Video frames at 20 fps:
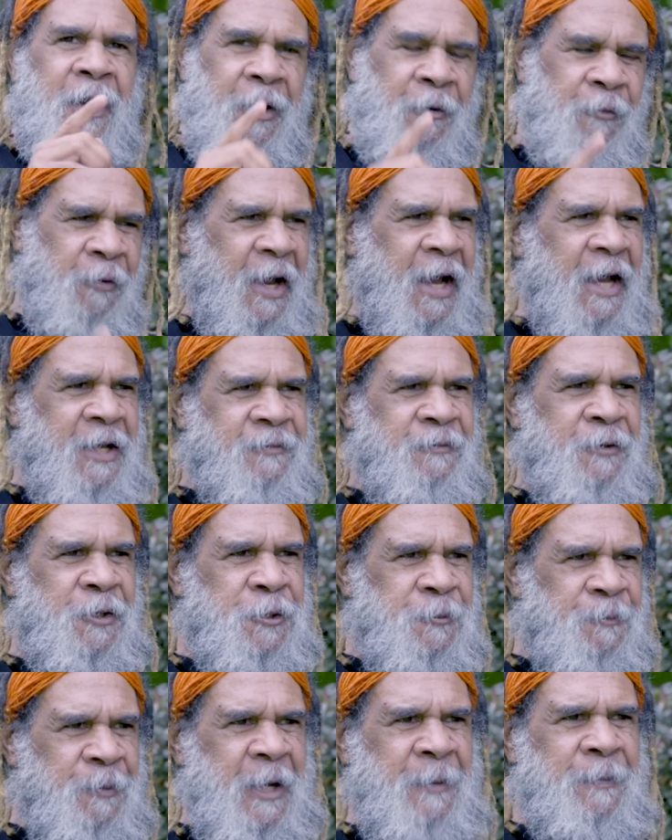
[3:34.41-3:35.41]

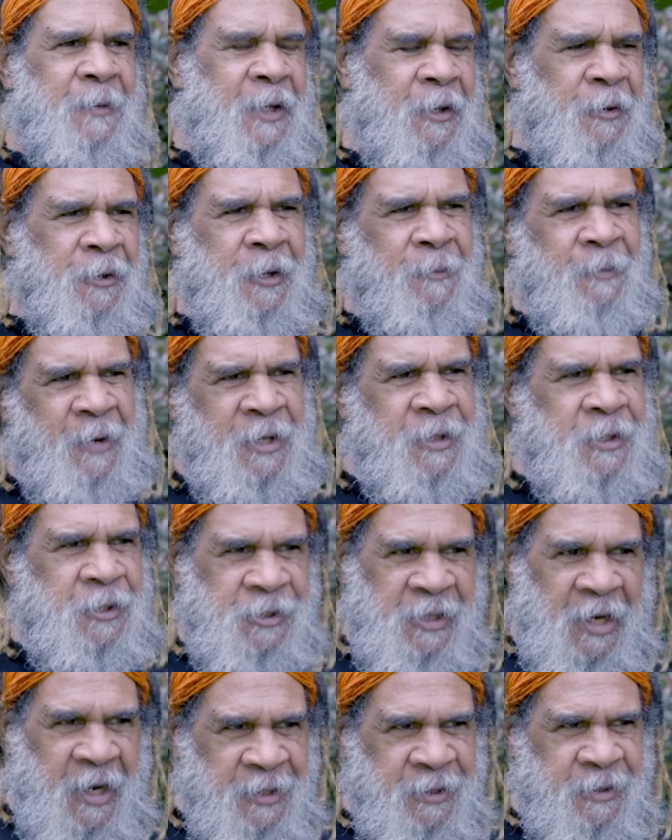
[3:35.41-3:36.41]
Grassroots people are going to bring the
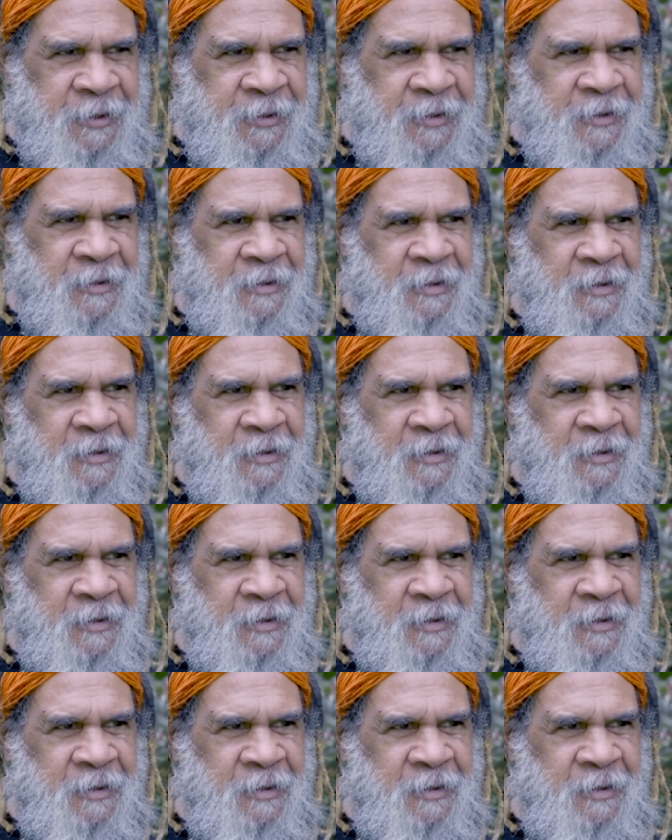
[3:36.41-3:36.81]
changes.